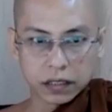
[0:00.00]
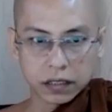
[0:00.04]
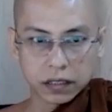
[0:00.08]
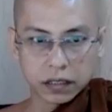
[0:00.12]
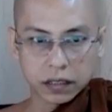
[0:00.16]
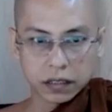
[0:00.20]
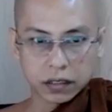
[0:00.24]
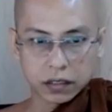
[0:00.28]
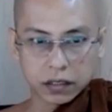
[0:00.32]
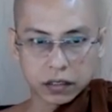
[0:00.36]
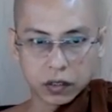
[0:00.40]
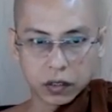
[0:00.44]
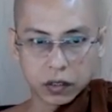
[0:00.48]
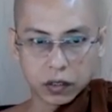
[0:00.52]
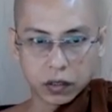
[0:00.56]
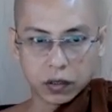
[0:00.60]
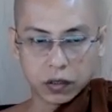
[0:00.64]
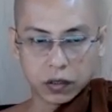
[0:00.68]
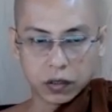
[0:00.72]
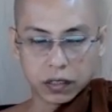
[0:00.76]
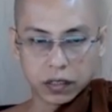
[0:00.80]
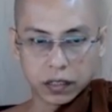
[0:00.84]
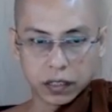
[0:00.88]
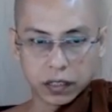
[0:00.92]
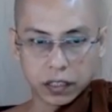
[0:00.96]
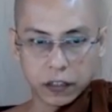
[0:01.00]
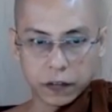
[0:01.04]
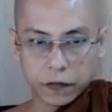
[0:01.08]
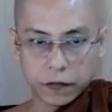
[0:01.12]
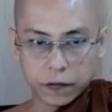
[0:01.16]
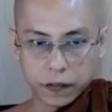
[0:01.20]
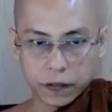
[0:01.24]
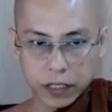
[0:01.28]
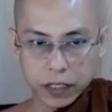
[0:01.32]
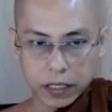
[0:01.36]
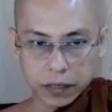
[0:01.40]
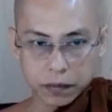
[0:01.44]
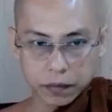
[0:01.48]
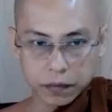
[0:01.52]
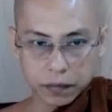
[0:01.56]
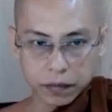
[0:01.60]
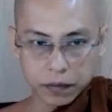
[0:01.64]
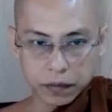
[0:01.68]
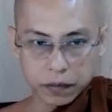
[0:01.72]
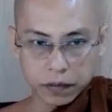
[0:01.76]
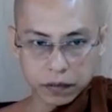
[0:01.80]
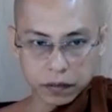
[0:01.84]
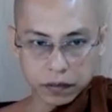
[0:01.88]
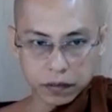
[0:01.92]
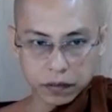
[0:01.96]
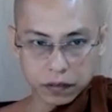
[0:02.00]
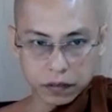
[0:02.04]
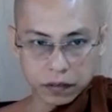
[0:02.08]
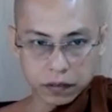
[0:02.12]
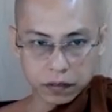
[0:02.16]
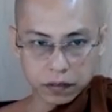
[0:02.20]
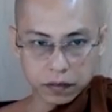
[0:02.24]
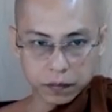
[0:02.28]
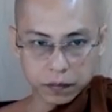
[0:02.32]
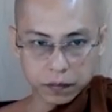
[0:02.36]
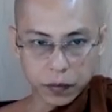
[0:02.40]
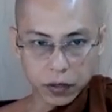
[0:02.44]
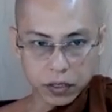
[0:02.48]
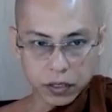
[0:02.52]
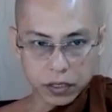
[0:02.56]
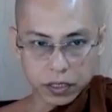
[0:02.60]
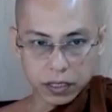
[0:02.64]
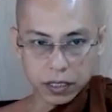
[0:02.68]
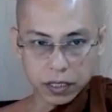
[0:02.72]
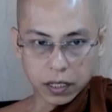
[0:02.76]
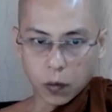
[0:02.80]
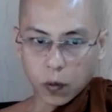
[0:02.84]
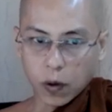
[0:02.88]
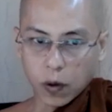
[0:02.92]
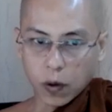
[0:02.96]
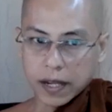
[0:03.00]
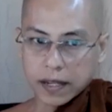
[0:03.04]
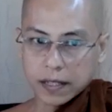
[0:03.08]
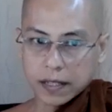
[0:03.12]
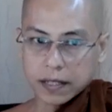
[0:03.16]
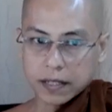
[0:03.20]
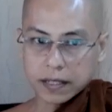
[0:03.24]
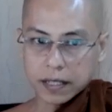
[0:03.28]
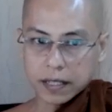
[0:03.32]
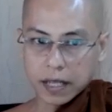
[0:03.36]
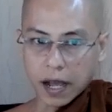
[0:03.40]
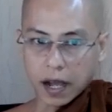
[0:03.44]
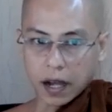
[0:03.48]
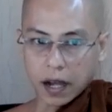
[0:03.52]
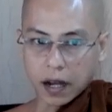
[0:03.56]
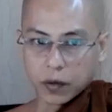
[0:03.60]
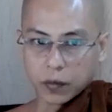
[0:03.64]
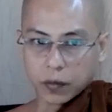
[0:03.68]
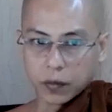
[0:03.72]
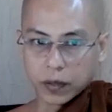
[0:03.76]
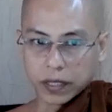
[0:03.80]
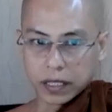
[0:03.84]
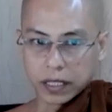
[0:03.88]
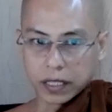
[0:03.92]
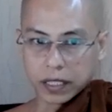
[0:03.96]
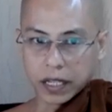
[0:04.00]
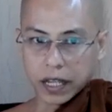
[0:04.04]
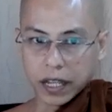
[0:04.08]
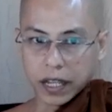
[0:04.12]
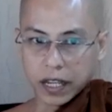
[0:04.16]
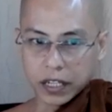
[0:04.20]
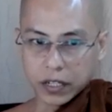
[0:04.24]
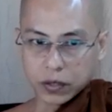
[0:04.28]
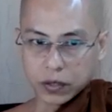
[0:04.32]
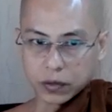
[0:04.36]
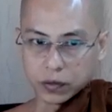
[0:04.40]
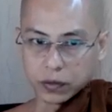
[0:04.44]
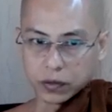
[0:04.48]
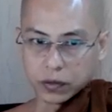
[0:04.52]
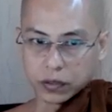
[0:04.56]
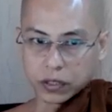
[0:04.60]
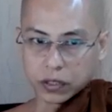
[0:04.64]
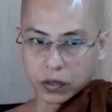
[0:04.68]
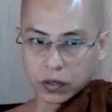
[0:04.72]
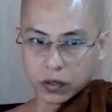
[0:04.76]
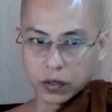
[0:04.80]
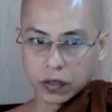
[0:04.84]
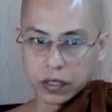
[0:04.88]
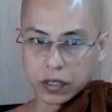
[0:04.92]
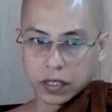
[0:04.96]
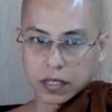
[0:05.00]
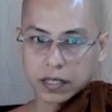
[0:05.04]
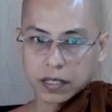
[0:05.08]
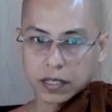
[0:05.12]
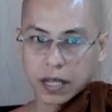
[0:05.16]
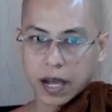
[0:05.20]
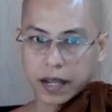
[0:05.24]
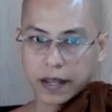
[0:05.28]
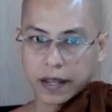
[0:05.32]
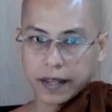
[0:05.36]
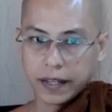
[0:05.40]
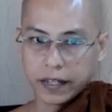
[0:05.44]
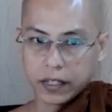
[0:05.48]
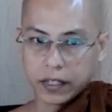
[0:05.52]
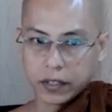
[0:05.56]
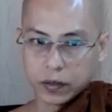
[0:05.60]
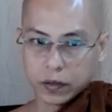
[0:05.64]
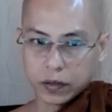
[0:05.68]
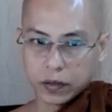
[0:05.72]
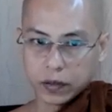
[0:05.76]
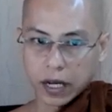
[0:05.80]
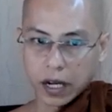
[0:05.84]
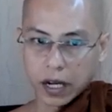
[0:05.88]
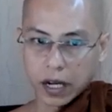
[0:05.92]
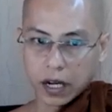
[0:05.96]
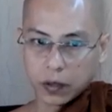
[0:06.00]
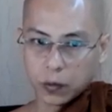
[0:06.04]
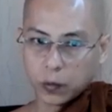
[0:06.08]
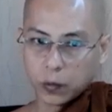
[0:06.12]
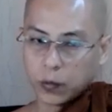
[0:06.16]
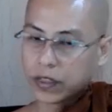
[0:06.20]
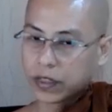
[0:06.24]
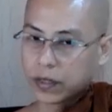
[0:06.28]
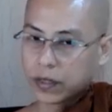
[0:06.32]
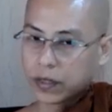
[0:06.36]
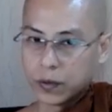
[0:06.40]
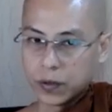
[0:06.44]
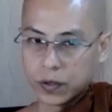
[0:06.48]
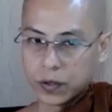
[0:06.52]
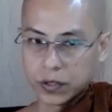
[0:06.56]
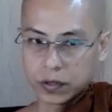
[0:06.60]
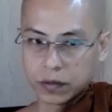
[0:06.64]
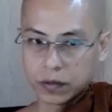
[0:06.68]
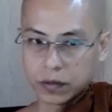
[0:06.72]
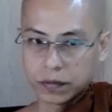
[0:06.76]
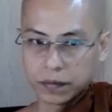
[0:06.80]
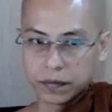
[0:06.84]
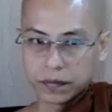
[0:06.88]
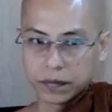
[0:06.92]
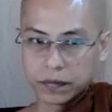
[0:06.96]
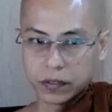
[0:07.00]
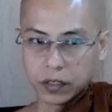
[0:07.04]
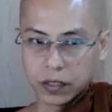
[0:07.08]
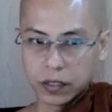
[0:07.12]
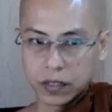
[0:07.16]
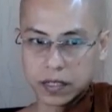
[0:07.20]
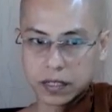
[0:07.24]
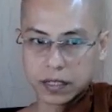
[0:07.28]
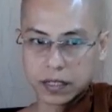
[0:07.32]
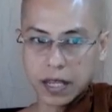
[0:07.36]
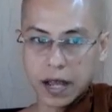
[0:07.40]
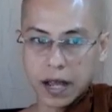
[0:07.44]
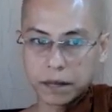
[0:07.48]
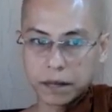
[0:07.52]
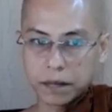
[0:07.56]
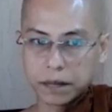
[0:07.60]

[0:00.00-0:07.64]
So if we put the word sa with the hetu, so sa hetuka with roots, or sa